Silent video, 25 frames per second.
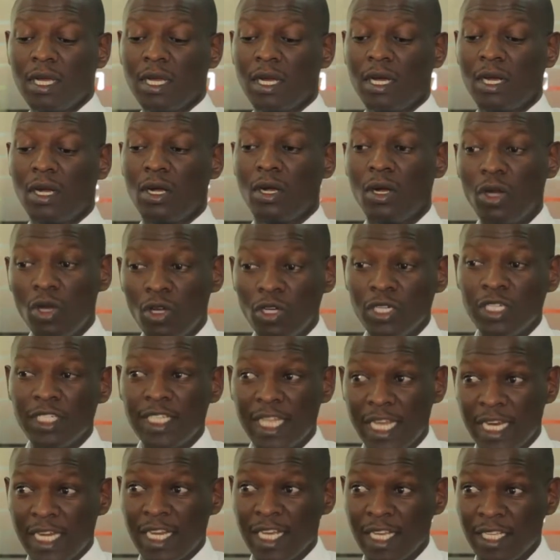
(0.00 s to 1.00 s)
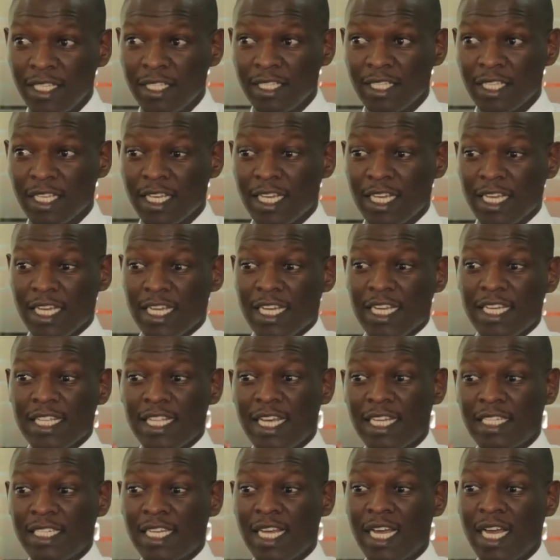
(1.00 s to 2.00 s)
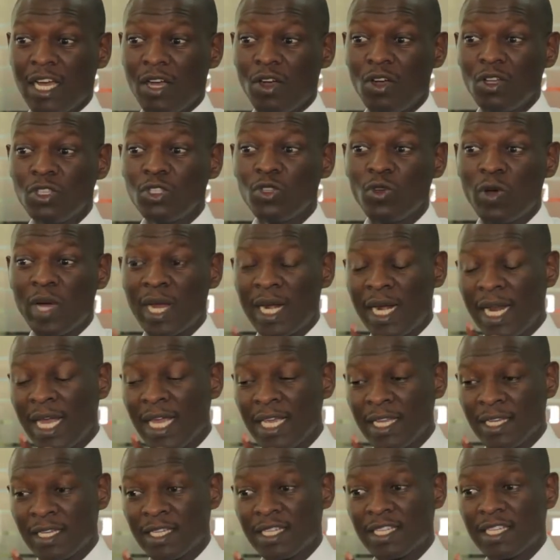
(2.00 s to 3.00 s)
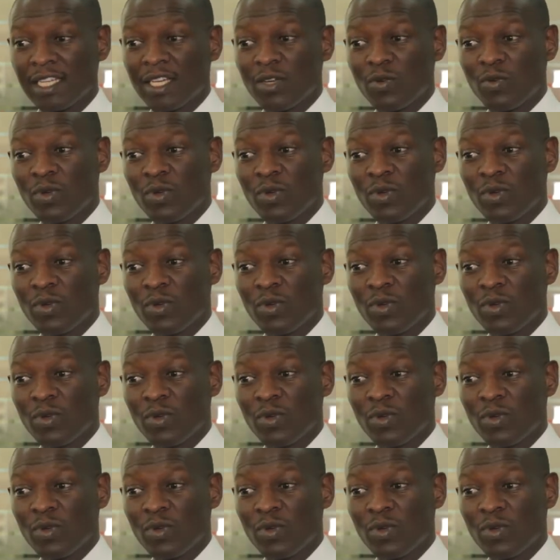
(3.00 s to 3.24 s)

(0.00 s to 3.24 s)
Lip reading: loan tenures that are also aligned